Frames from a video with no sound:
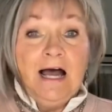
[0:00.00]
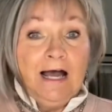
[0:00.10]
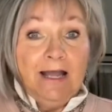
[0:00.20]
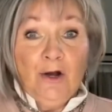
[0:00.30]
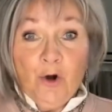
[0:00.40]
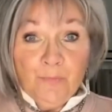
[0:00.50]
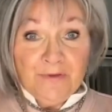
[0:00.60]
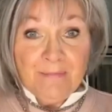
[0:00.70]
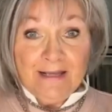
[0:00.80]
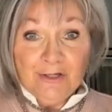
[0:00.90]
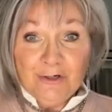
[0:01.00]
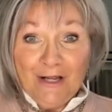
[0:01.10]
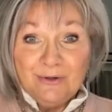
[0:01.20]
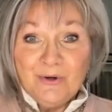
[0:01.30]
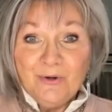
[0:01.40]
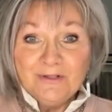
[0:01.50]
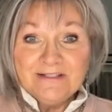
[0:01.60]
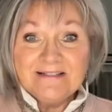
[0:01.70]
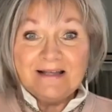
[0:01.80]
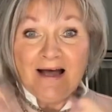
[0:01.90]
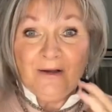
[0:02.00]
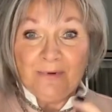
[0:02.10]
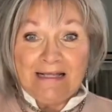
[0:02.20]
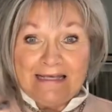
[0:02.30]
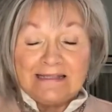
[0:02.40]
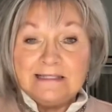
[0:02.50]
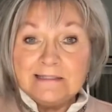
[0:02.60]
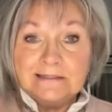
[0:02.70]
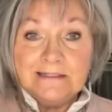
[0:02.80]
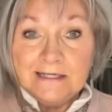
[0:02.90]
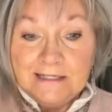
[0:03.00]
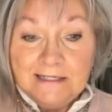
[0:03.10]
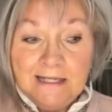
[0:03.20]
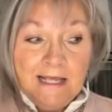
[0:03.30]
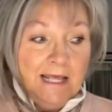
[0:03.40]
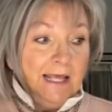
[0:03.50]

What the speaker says: I hope that my internet holds. I want to get this done.